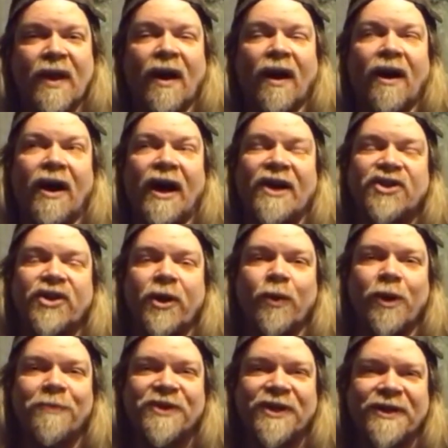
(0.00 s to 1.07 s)
Uh, actually, our
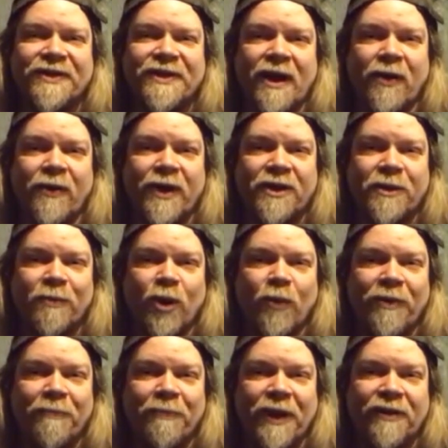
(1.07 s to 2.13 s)
website's down at the
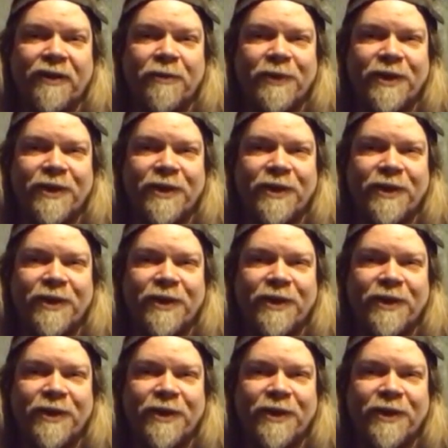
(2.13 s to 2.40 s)
moment, mainly Okay.